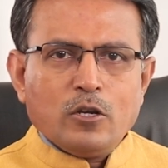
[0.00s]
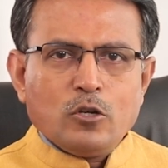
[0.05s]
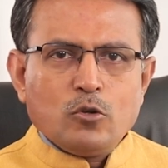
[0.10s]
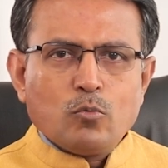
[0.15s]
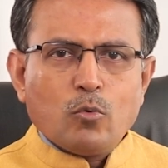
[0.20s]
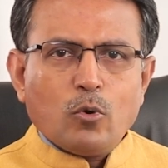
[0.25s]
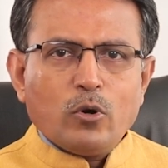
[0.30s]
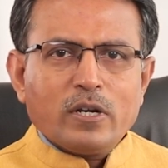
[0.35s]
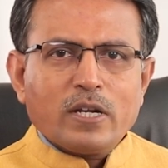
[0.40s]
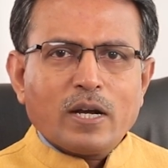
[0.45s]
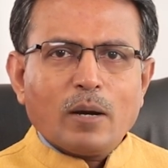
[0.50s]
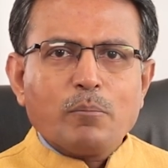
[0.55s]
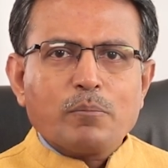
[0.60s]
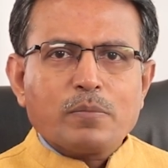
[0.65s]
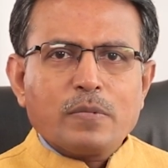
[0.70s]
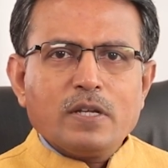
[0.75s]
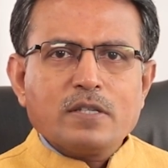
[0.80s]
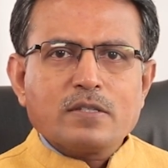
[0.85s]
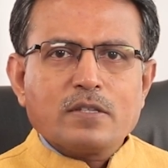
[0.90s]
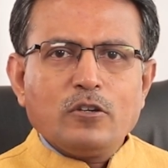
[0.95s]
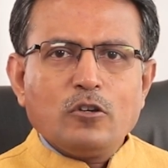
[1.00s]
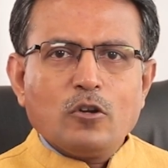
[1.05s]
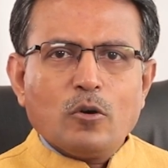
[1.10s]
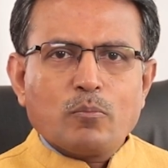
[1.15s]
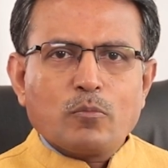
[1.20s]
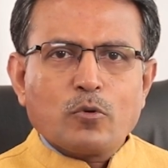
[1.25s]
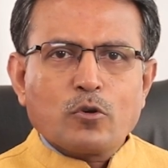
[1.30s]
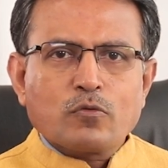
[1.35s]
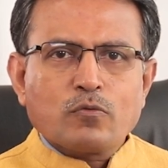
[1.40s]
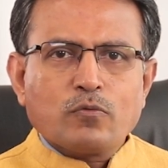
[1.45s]
You want companies in your
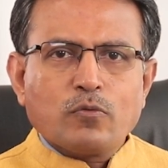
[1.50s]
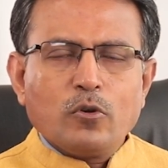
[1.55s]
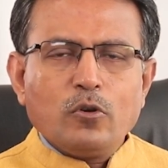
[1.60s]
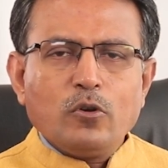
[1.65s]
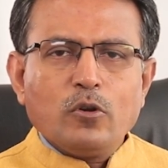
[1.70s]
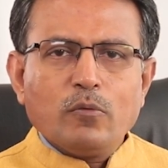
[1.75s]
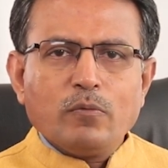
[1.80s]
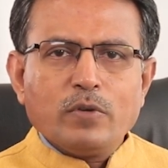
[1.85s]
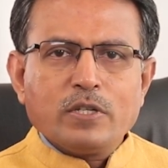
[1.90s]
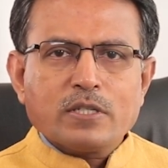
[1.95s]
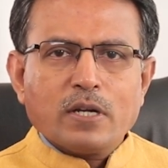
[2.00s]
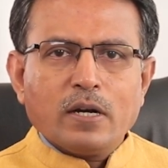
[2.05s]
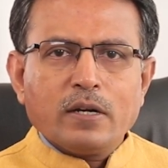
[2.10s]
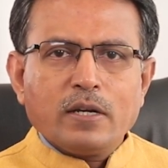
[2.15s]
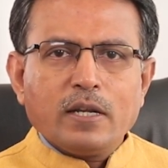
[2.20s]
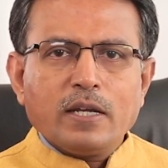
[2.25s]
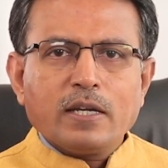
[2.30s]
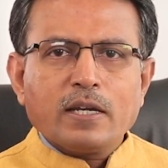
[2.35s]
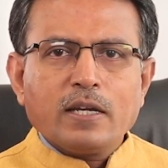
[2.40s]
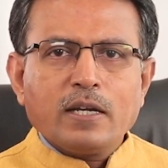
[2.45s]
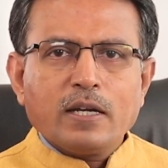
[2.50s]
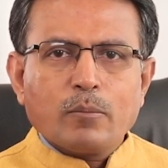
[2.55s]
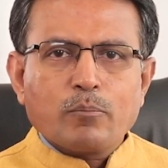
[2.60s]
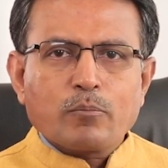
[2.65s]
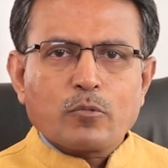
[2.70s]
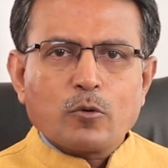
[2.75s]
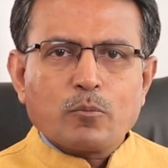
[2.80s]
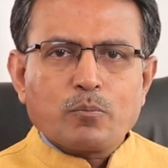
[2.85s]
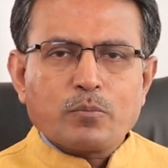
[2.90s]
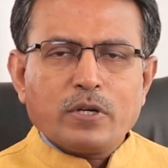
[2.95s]
portfolio which are taking
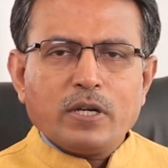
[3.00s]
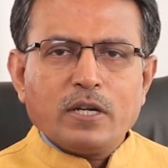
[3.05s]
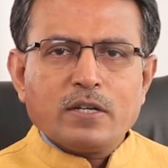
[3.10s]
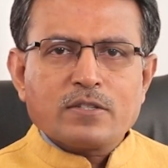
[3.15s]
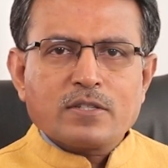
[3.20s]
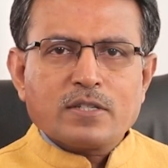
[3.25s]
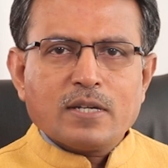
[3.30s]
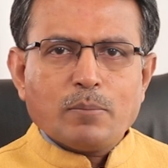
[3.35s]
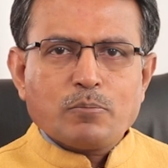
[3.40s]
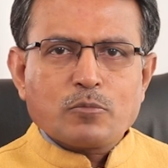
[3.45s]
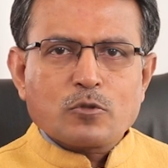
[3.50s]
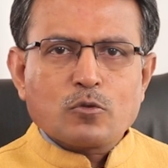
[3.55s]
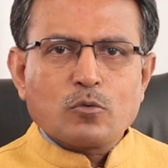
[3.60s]
appropriate steps